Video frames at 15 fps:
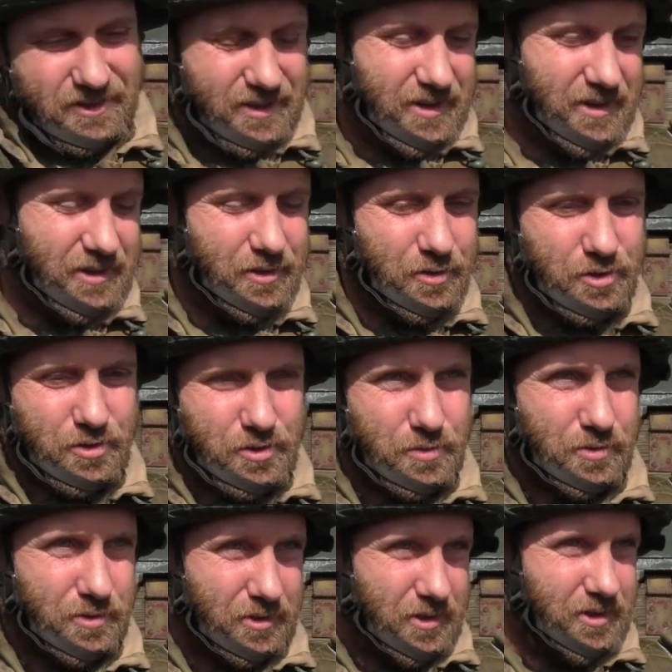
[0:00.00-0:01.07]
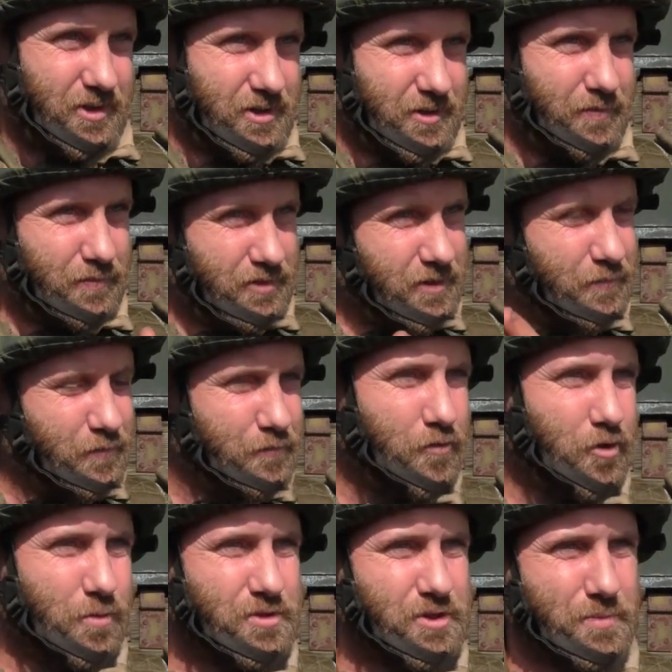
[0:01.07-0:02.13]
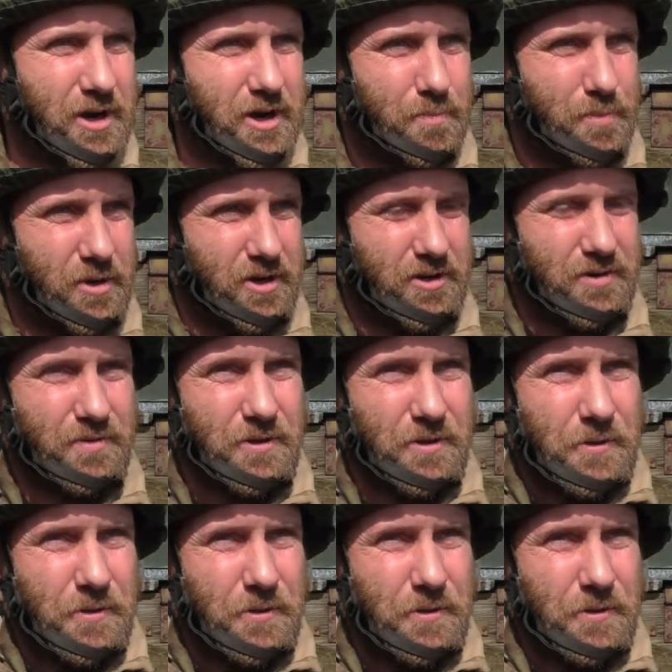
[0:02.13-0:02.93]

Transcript: I don't know, there are different forms in my opinion,